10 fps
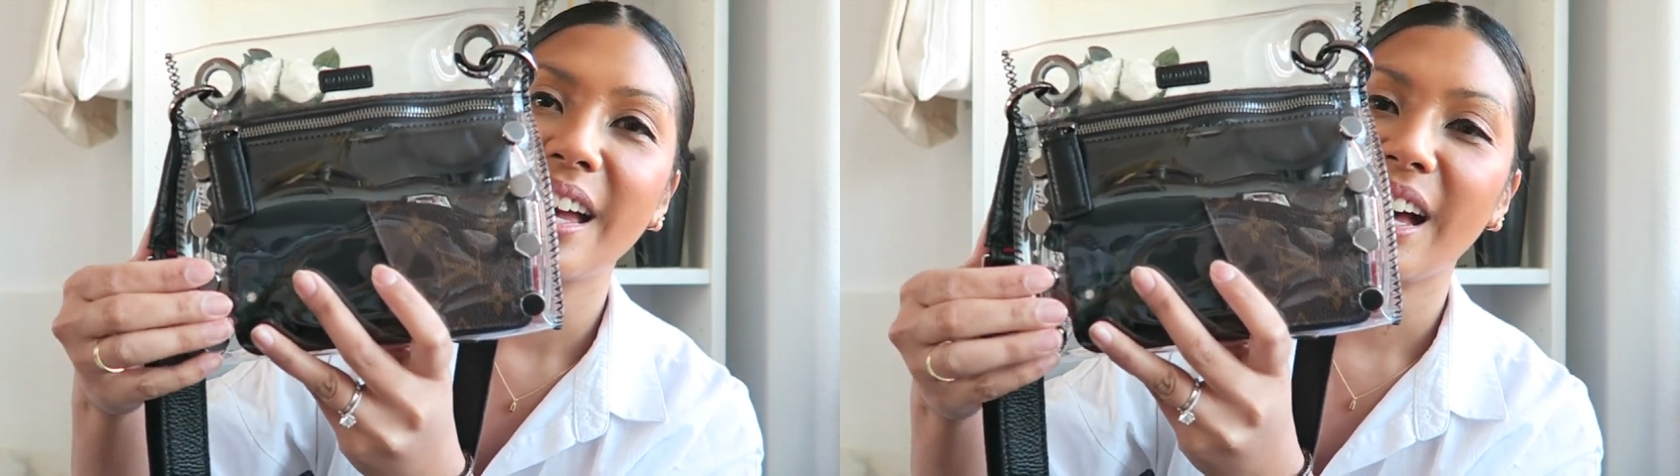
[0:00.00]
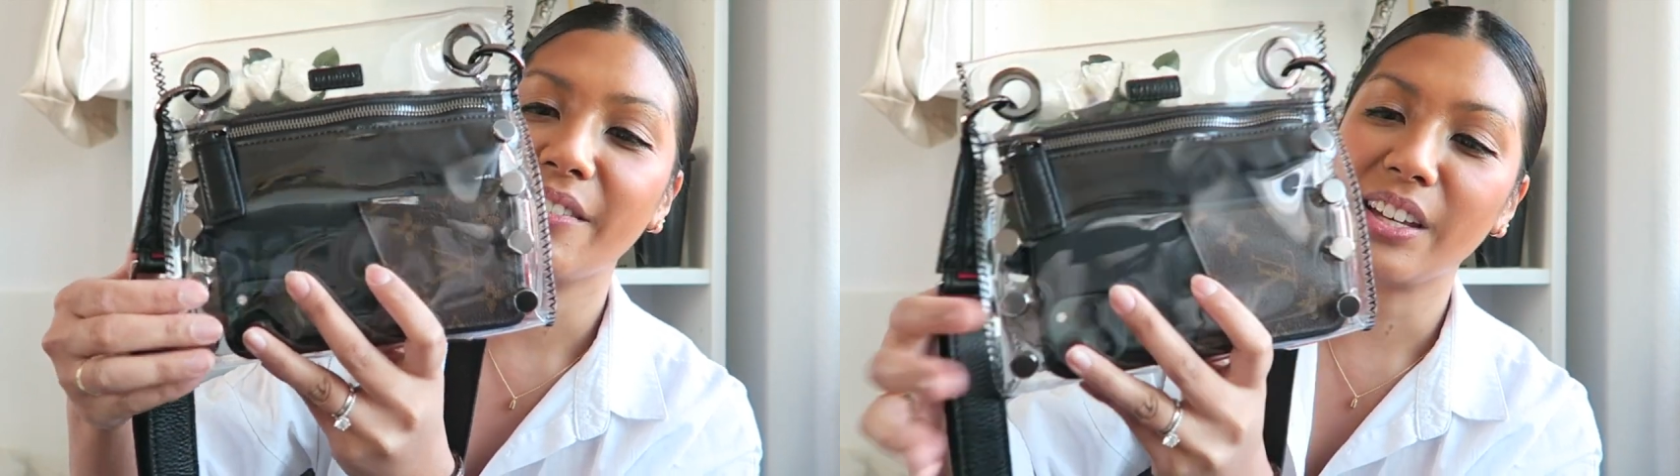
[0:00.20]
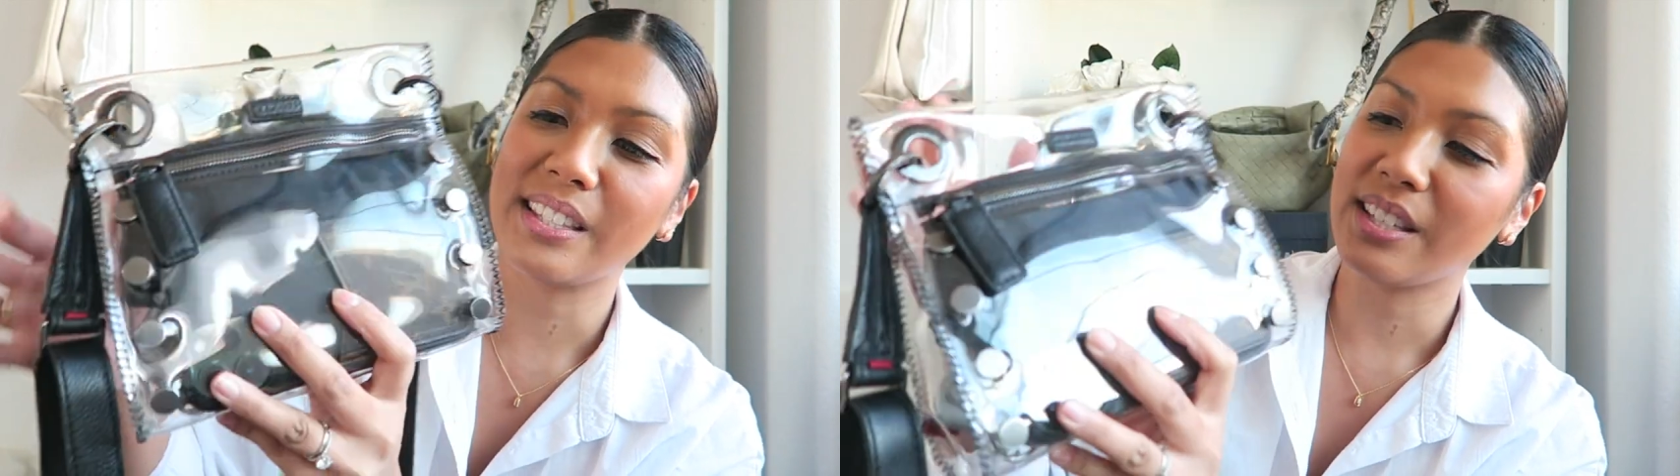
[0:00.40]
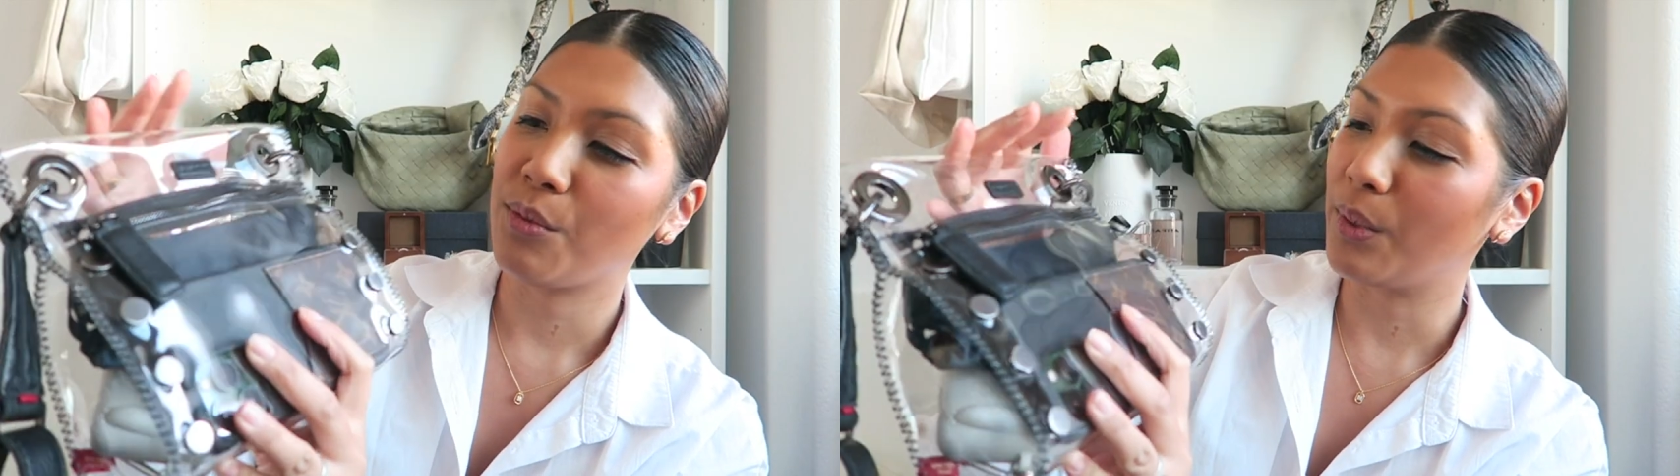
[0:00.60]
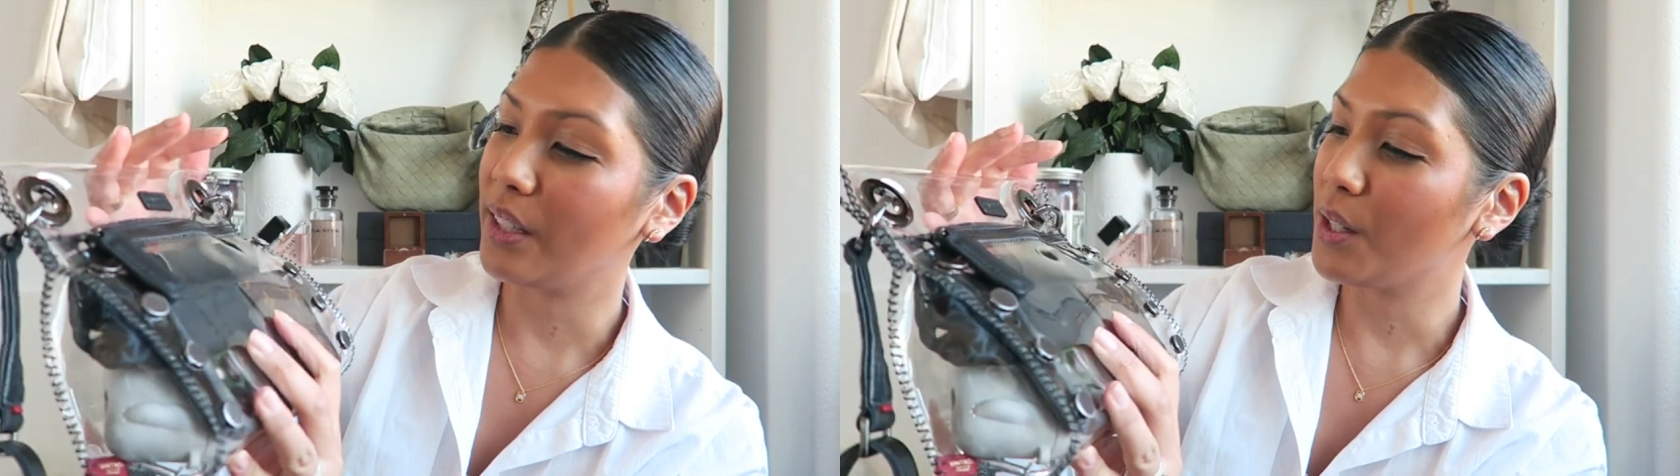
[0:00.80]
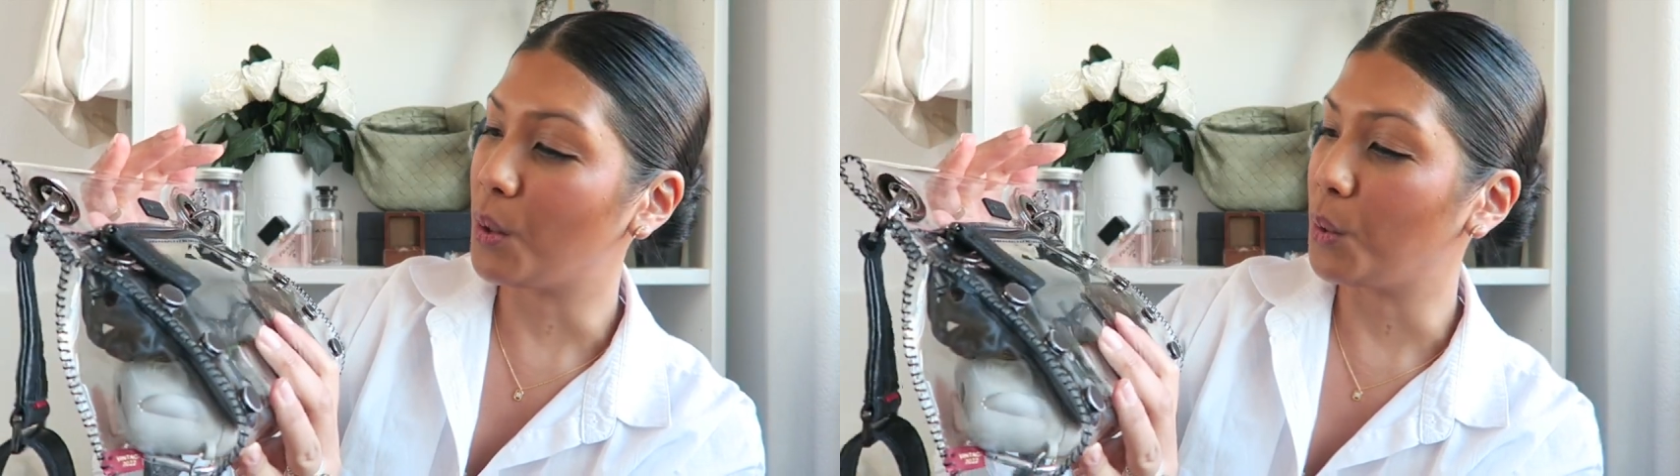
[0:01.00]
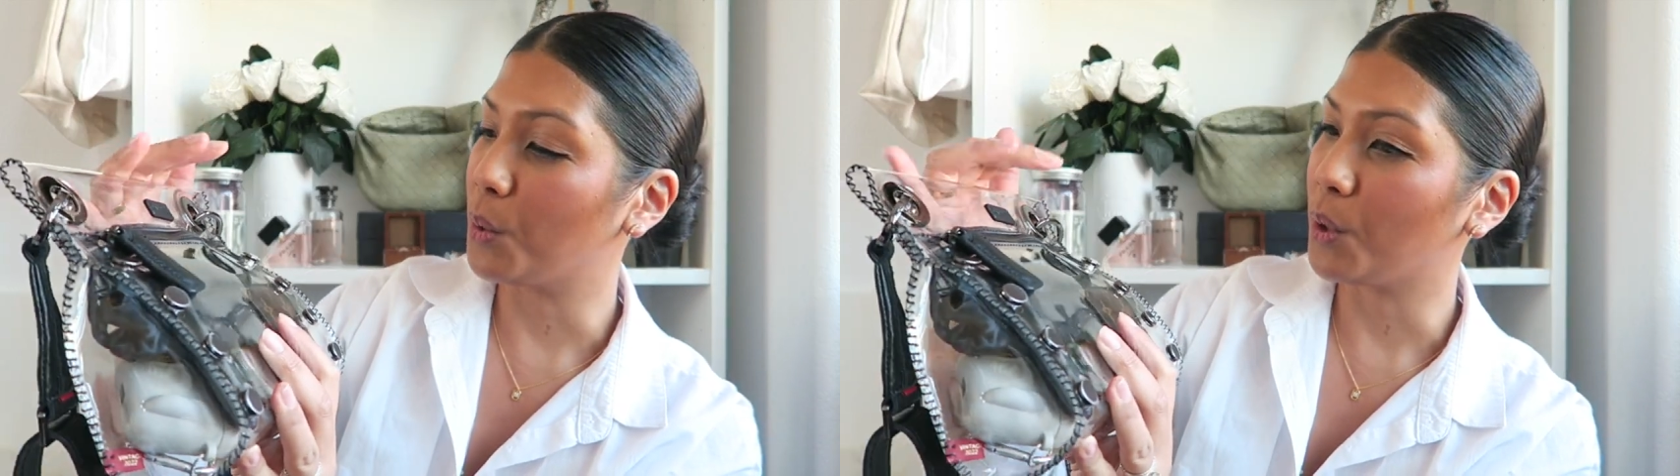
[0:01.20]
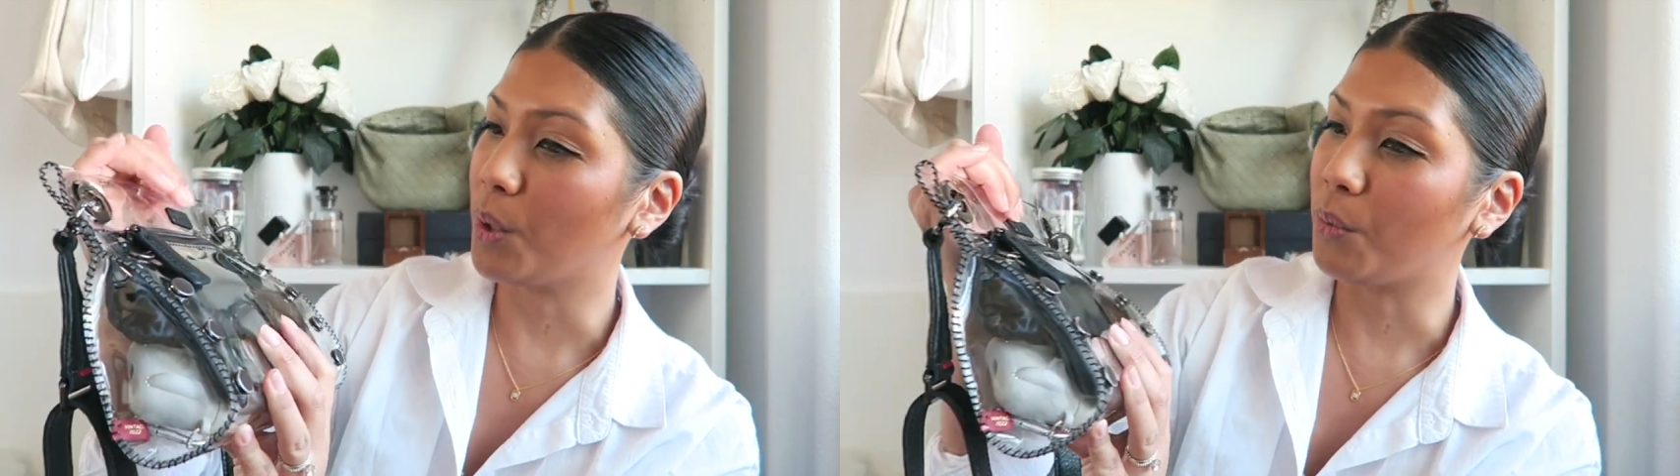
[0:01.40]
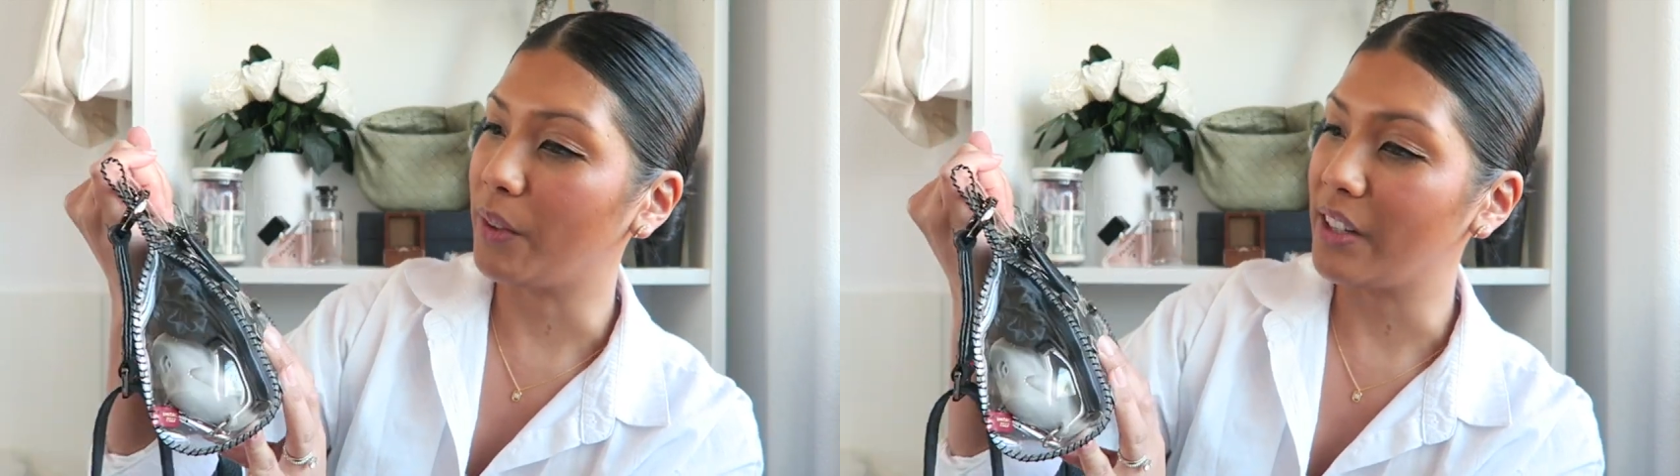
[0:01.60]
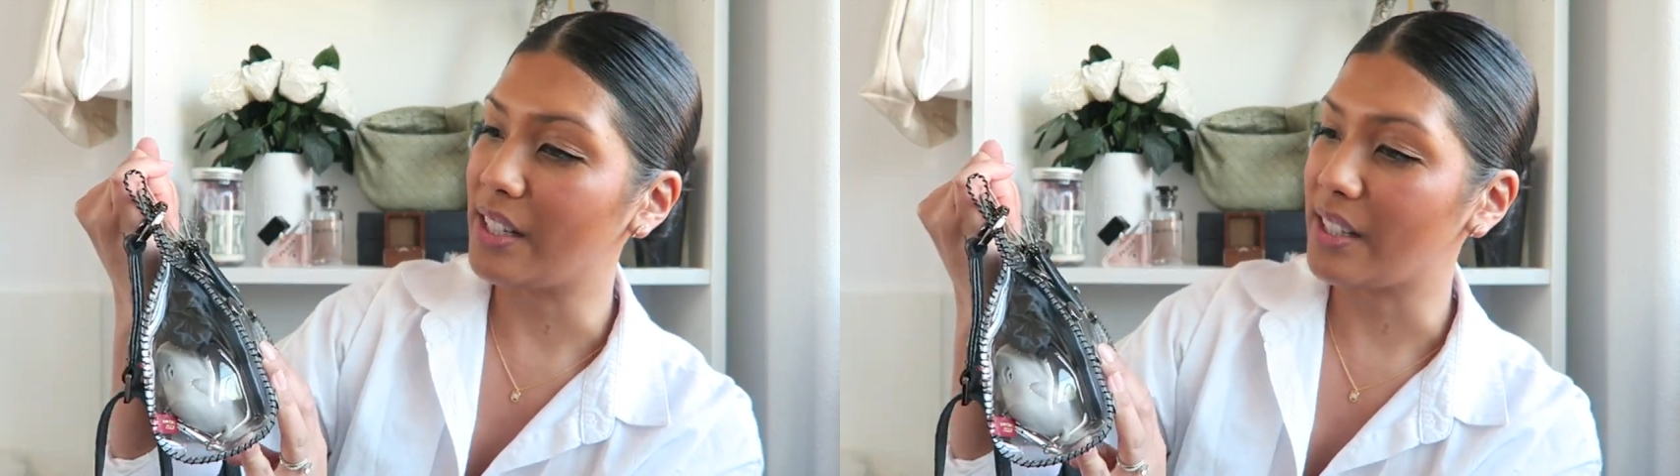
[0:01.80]
of its really cool
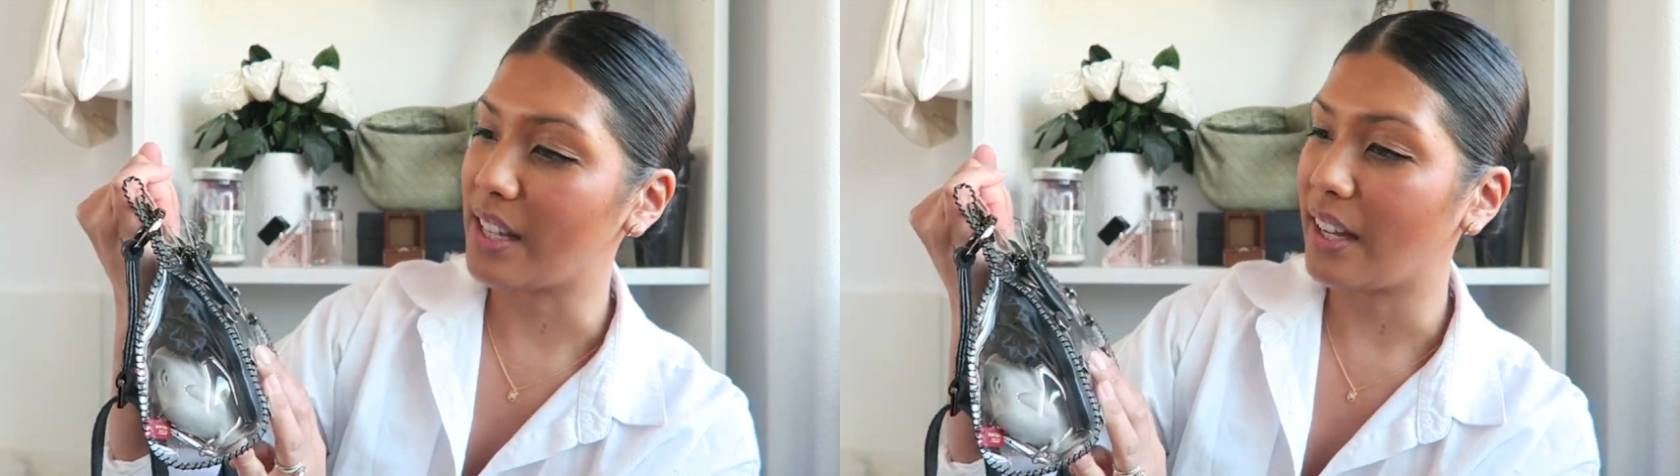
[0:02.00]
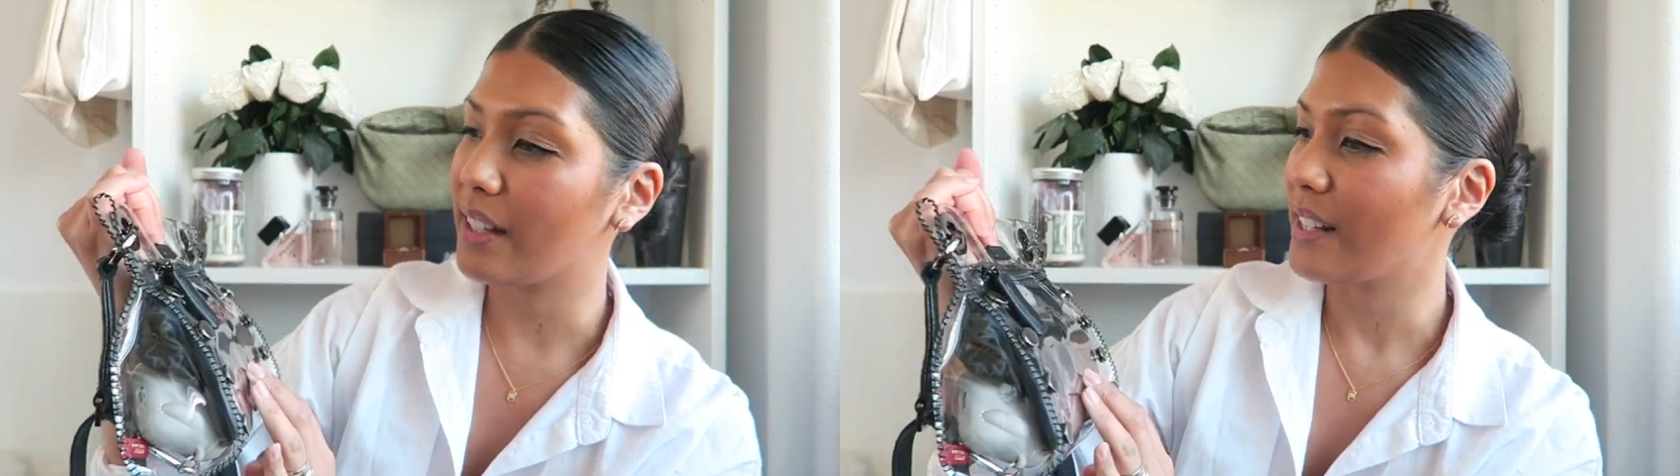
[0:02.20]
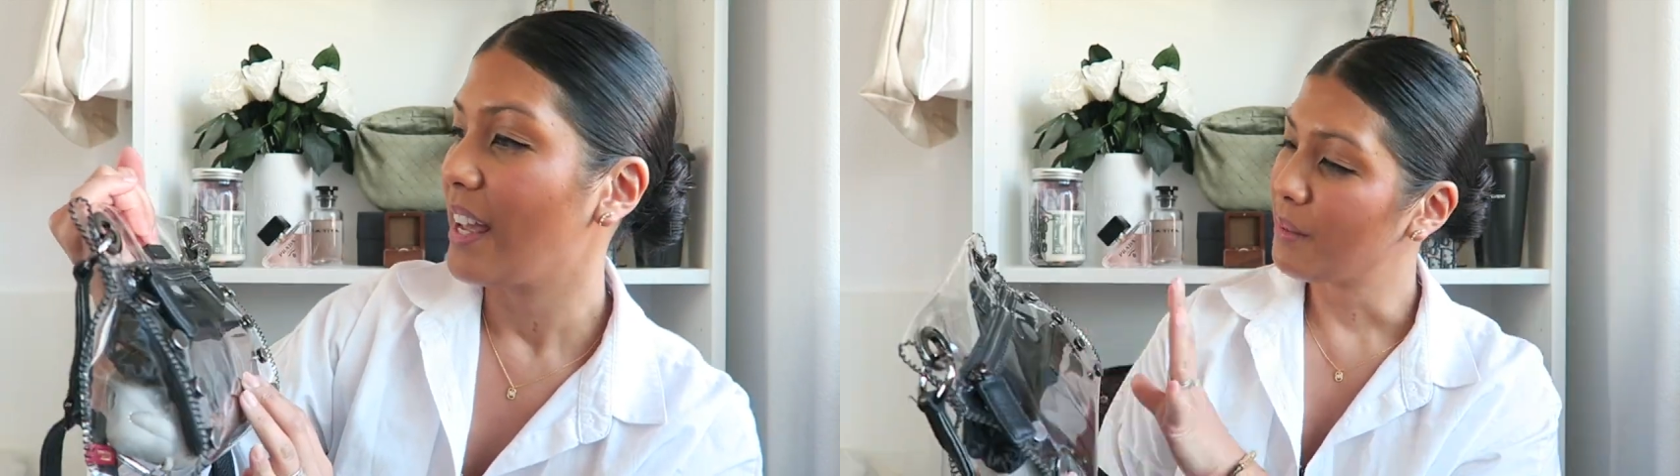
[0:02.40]
rivet design